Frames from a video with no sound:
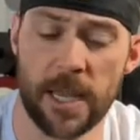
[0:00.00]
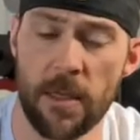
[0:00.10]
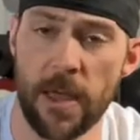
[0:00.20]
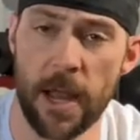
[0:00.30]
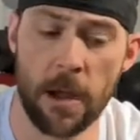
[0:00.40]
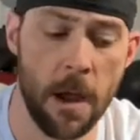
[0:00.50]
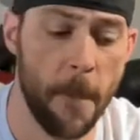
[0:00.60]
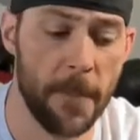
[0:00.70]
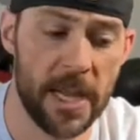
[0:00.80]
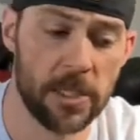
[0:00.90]
And then
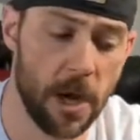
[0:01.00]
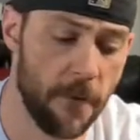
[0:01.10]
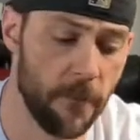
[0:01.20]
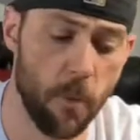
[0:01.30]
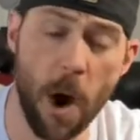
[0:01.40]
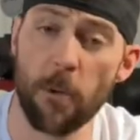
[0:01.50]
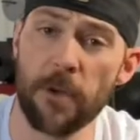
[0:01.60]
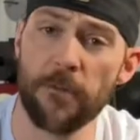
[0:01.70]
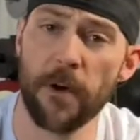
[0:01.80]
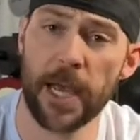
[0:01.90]
based off of what we
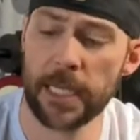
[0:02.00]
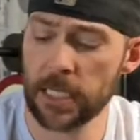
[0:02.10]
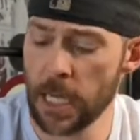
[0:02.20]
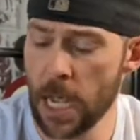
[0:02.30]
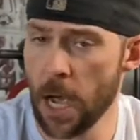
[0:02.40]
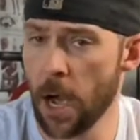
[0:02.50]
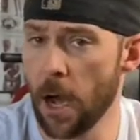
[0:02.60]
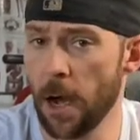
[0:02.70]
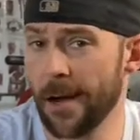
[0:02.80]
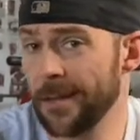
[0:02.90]
find,
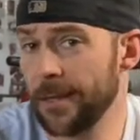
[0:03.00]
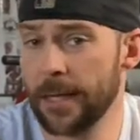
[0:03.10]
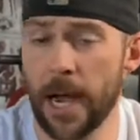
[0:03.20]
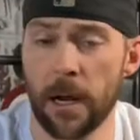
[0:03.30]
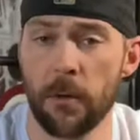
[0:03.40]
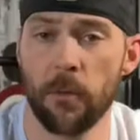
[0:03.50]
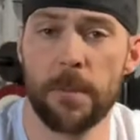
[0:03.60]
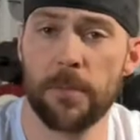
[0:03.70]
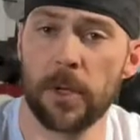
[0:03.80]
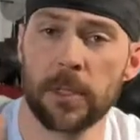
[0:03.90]
we
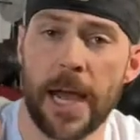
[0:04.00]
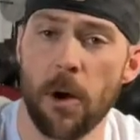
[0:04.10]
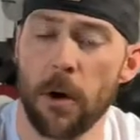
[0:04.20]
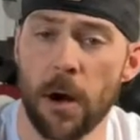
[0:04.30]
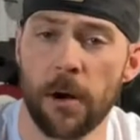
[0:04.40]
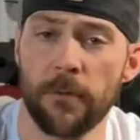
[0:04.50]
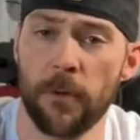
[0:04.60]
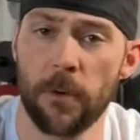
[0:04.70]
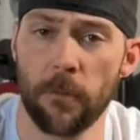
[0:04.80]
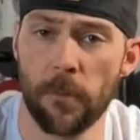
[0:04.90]
build out our foot